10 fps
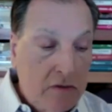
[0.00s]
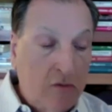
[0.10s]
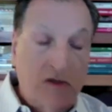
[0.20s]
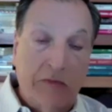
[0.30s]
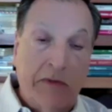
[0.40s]
They were
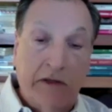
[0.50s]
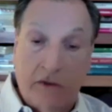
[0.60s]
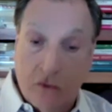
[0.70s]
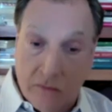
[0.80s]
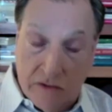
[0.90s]
spending
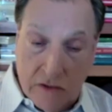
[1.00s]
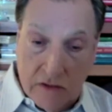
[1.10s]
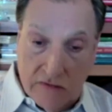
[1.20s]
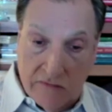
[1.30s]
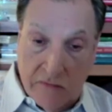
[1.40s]
enormous sums
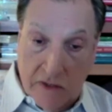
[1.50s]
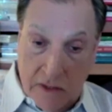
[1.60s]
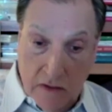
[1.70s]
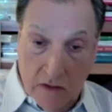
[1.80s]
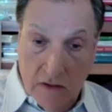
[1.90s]
of money
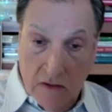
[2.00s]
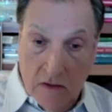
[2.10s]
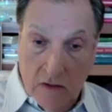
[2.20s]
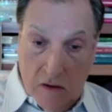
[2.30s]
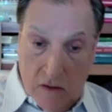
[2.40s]

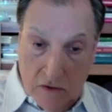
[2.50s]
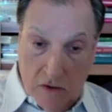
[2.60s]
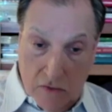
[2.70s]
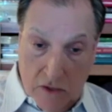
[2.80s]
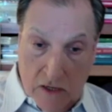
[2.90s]
on
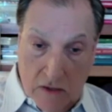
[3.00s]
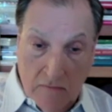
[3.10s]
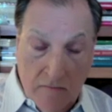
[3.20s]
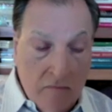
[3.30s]
cocaine,